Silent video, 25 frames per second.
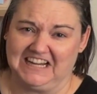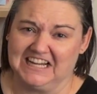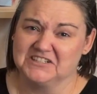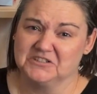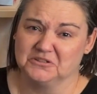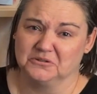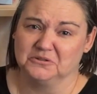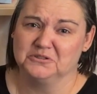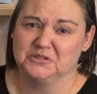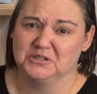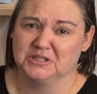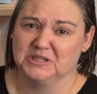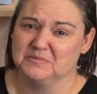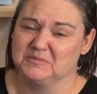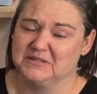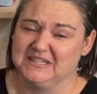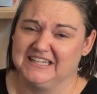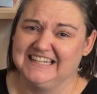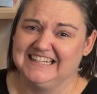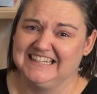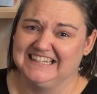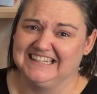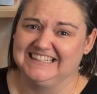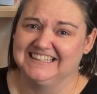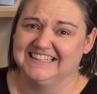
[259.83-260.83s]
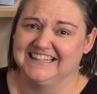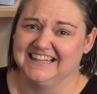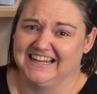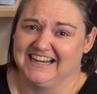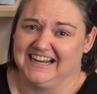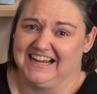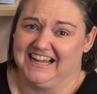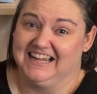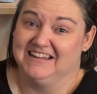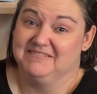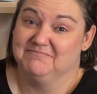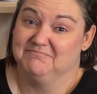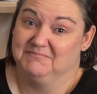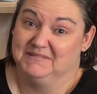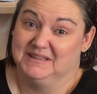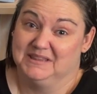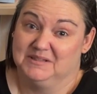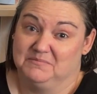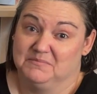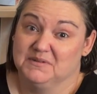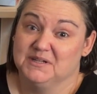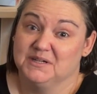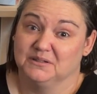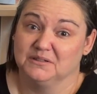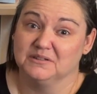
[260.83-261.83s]
I told you at the beginning that I'm in the
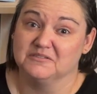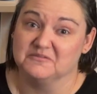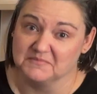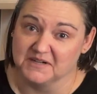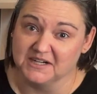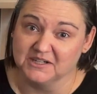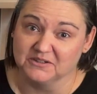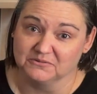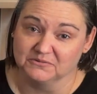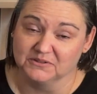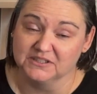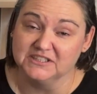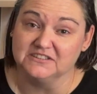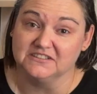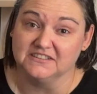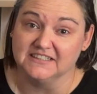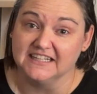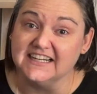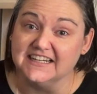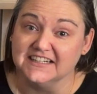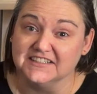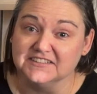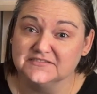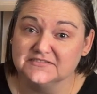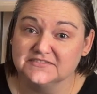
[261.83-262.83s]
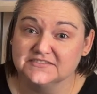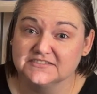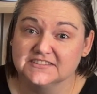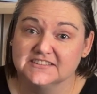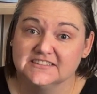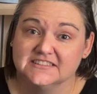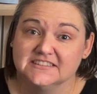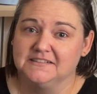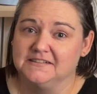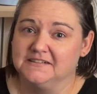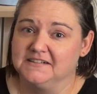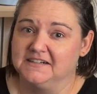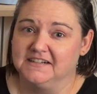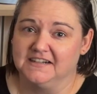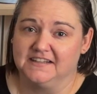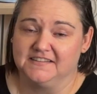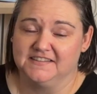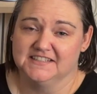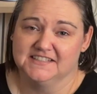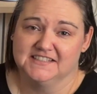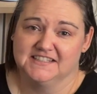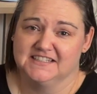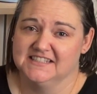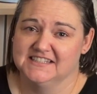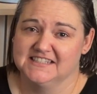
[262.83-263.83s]
middle of my real life.
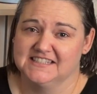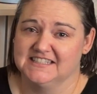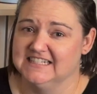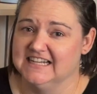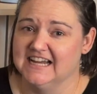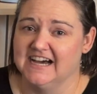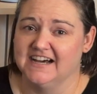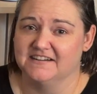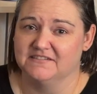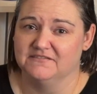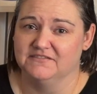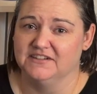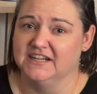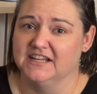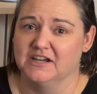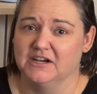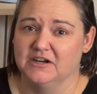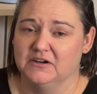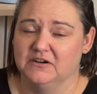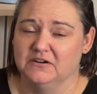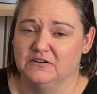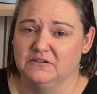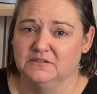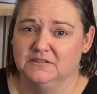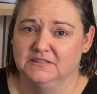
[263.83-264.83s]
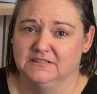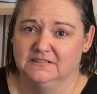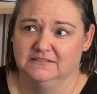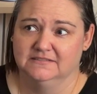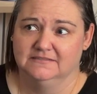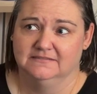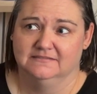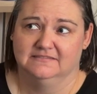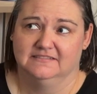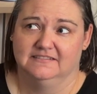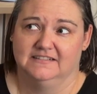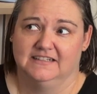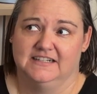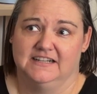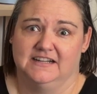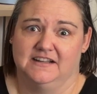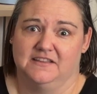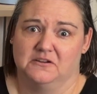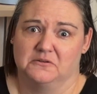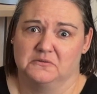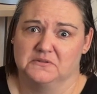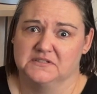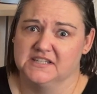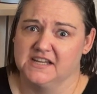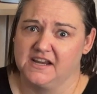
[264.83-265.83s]
This is not a video, and
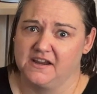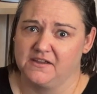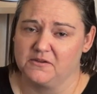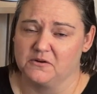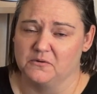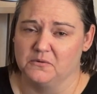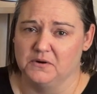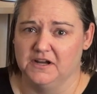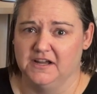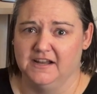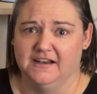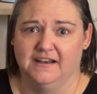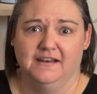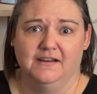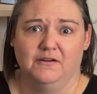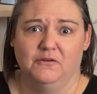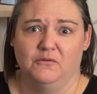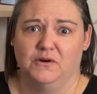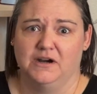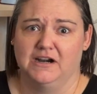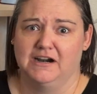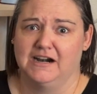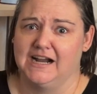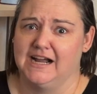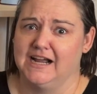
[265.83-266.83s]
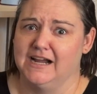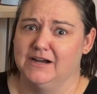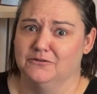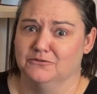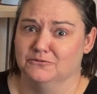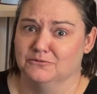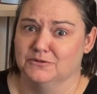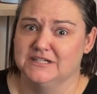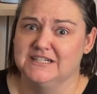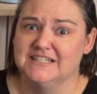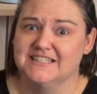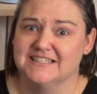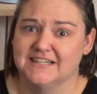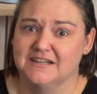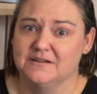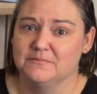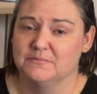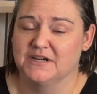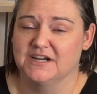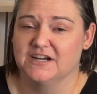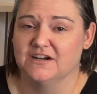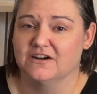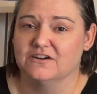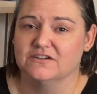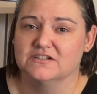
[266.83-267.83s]
neither was the other one, where I reset my
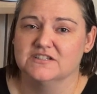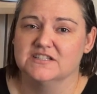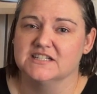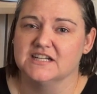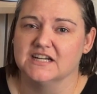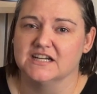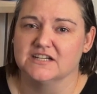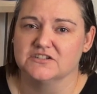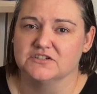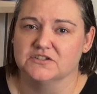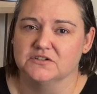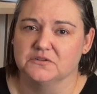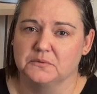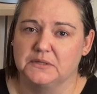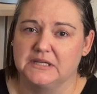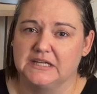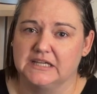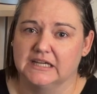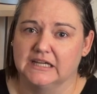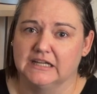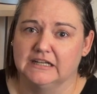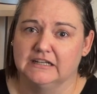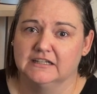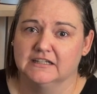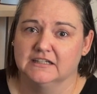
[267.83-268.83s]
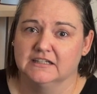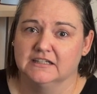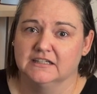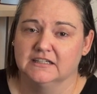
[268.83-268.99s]
yarn stash in a weekend.